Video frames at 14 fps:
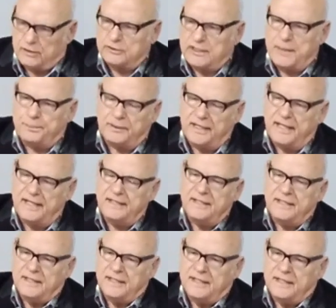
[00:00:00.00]
that plane
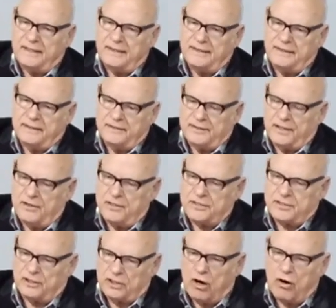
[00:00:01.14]
and there is a
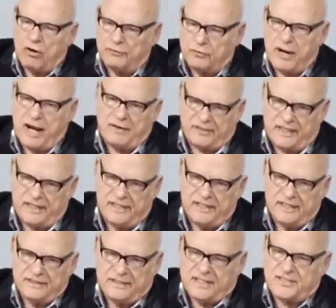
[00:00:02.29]
law of gravity
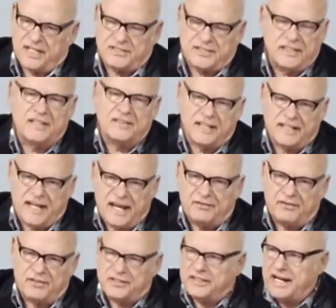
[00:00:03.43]
that says anything heavier
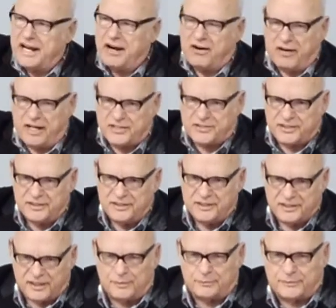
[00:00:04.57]
than air has to
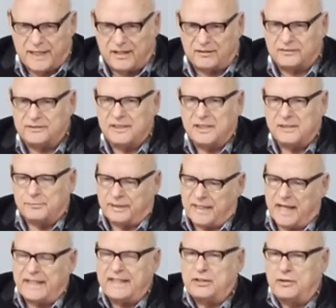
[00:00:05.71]
come down. But I
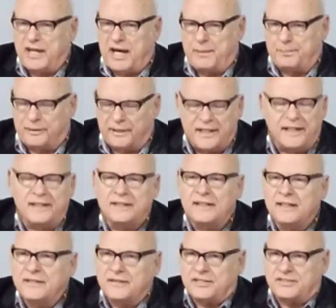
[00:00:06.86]
get on that plane
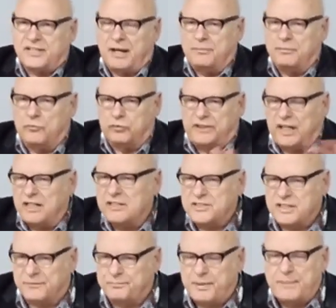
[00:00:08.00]
that's got tons
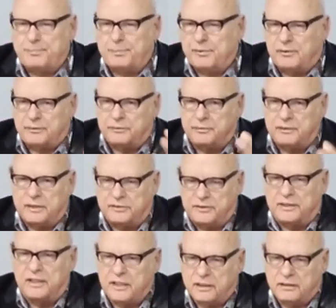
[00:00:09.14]
of people and
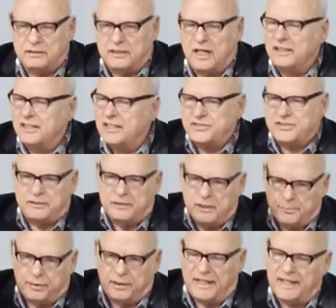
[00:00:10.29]
luggage, and
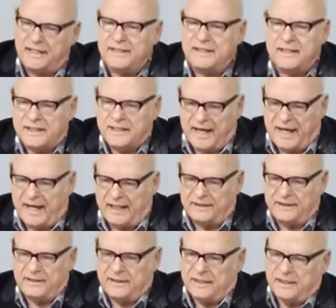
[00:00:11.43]
plane,
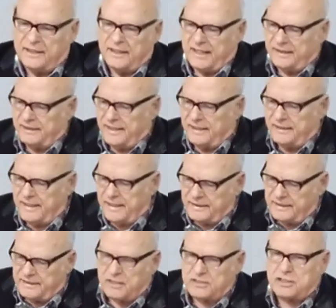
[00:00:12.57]
and and, and
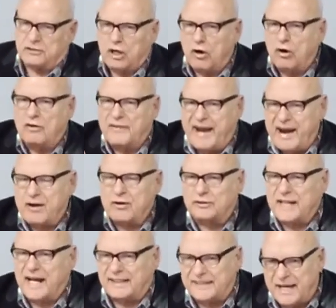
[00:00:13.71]
there's a law of
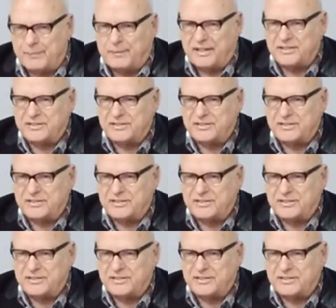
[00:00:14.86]
aerodynamics